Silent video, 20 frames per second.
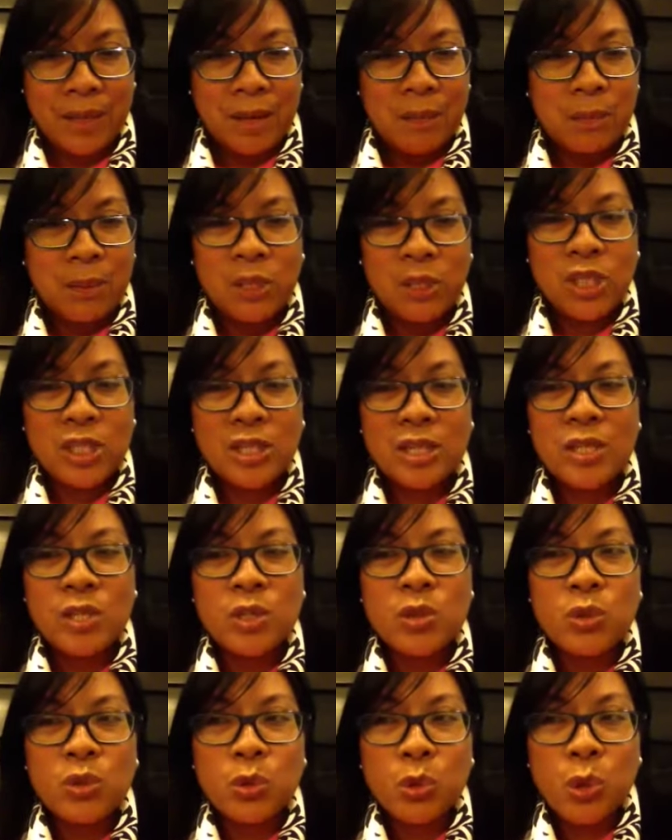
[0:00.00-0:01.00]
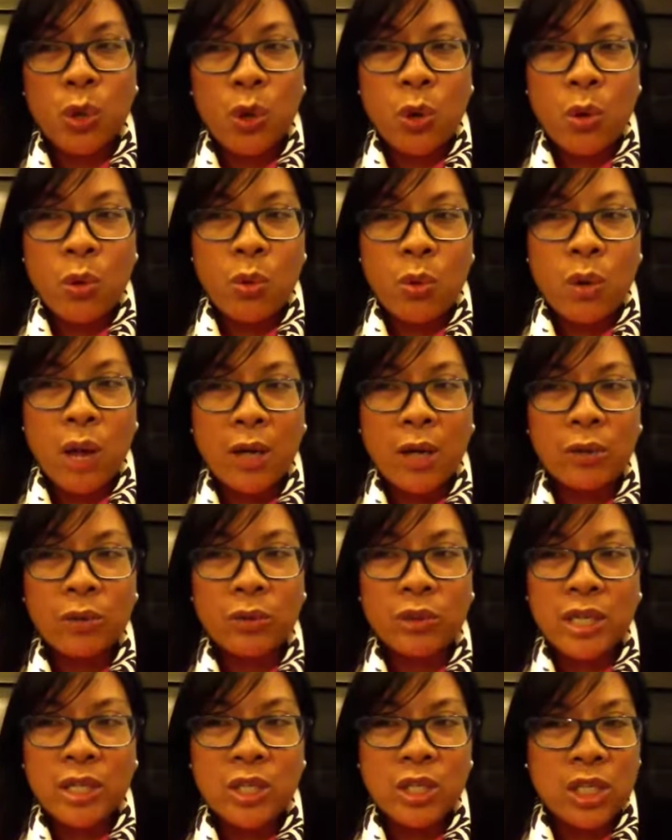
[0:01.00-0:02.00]
But she doesn't know. I don't
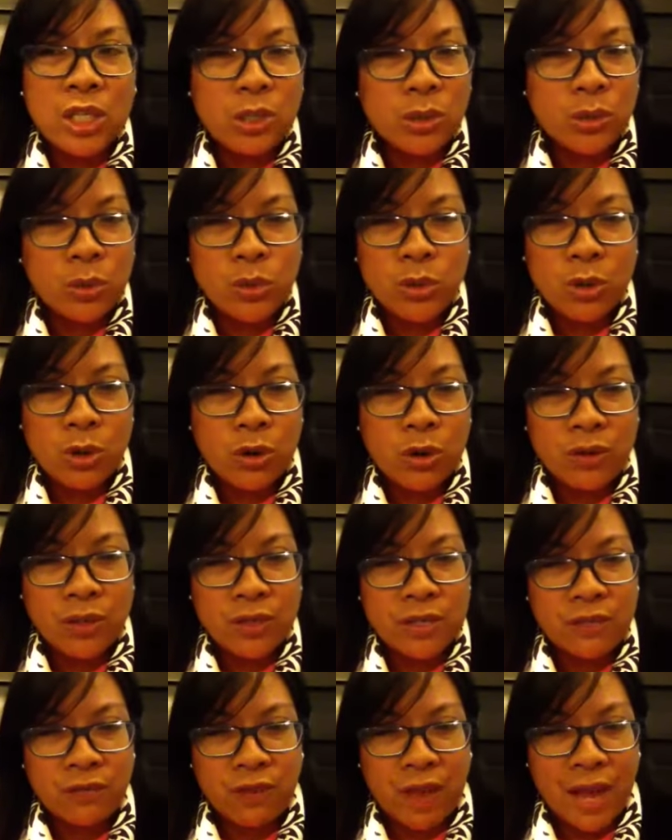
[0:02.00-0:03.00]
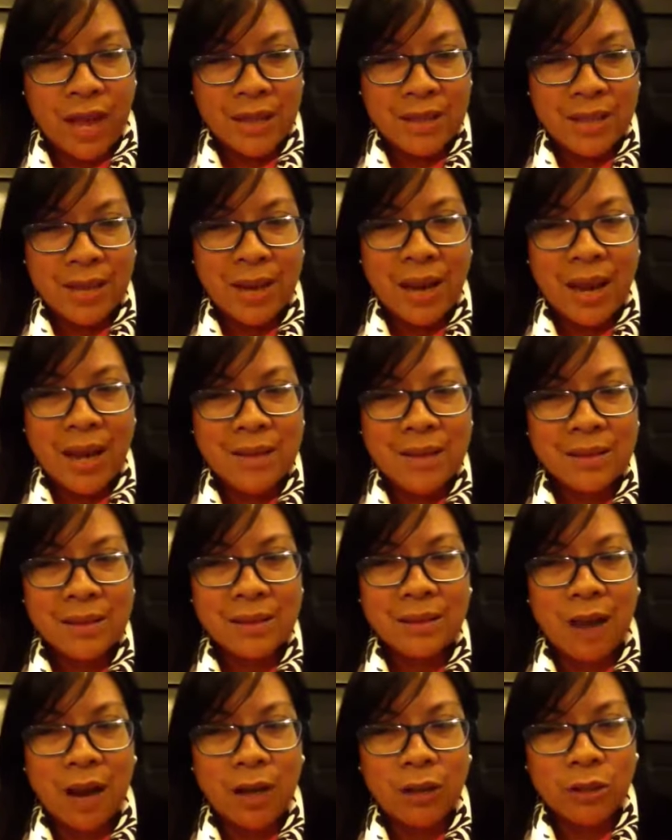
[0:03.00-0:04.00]
think she knows all these facts. I asked the
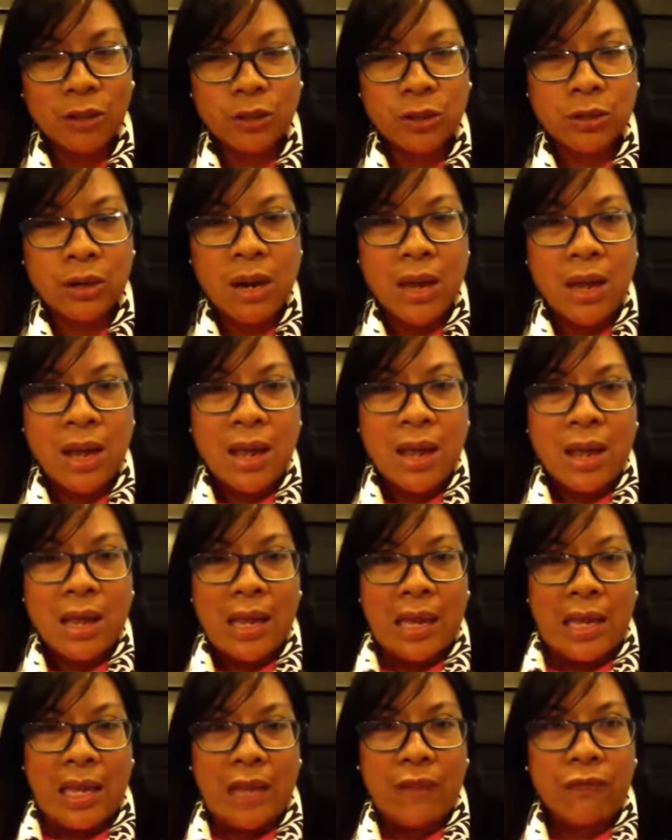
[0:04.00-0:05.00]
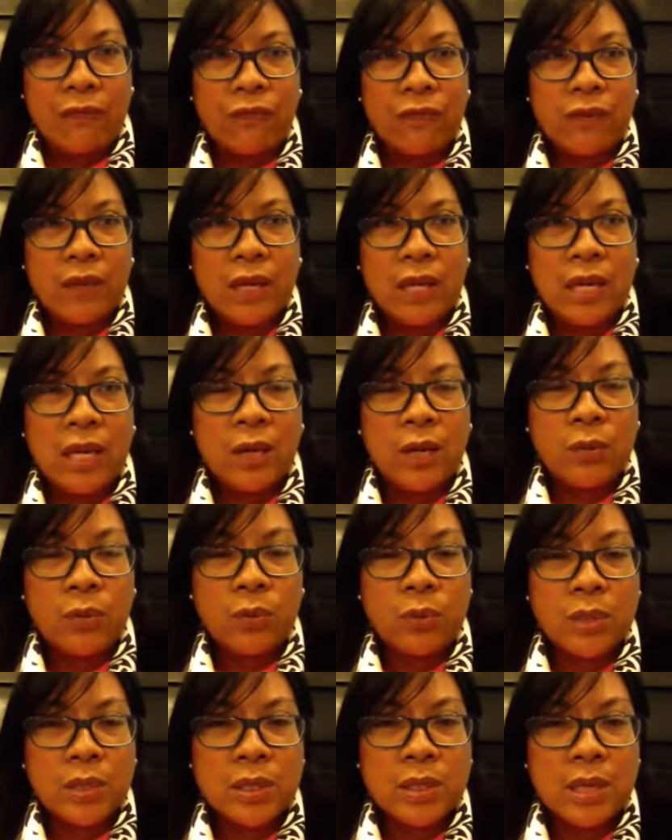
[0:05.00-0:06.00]
doctor if he
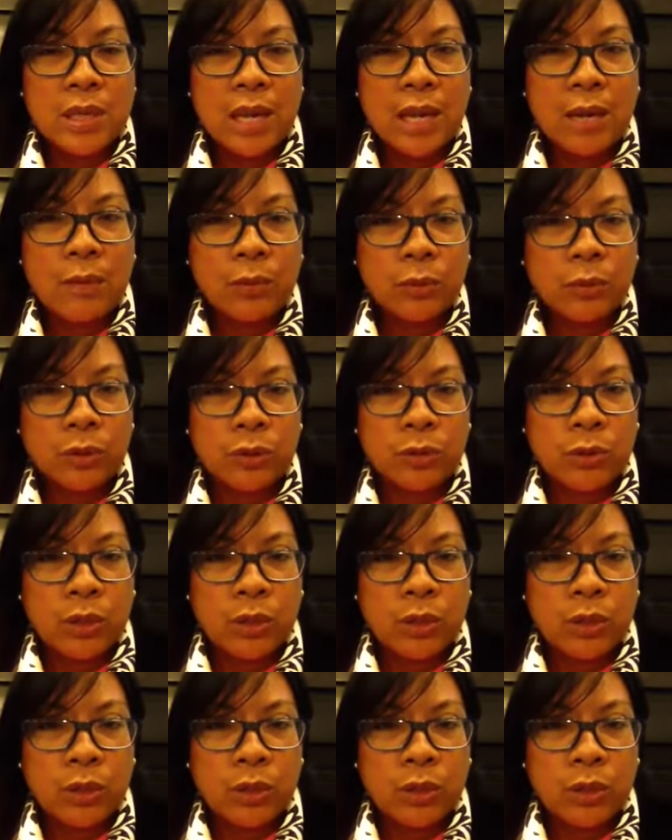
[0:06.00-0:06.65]
was able to